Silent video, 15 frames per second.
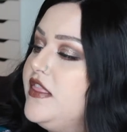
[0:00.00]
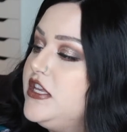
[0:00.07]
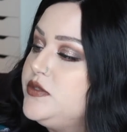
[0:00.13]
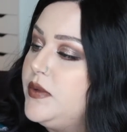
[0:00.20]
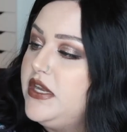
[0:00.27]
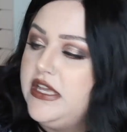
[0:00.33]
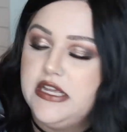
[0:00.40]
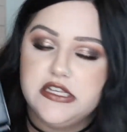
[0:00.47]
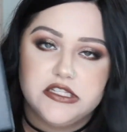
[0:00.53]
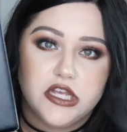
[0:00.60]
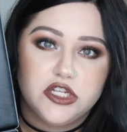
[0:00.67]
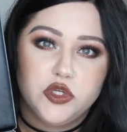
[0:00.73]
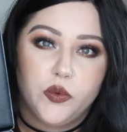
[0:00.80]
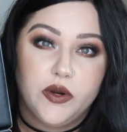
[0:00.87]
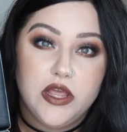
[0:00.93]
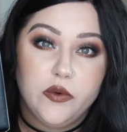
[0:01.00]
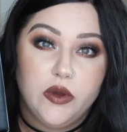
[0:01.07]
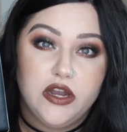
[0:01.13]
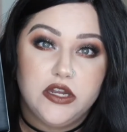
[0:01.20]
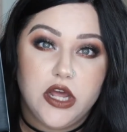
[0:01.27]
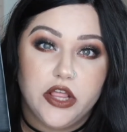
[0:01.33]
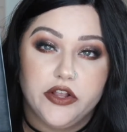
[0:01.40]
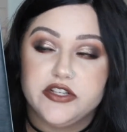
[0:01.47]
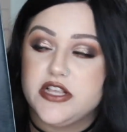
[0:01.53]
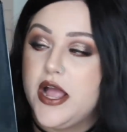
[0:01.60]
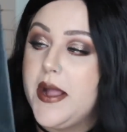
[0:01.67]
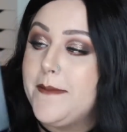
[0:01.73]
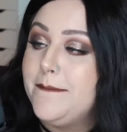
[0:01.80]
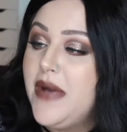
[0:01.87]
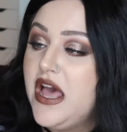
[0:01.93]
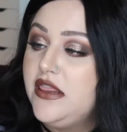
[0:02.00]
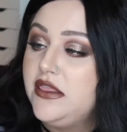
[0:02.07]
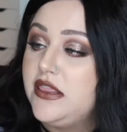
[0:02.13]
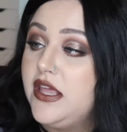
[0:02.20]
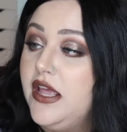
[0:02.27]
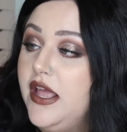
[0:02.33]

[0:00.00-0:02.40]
This one is $21 a month.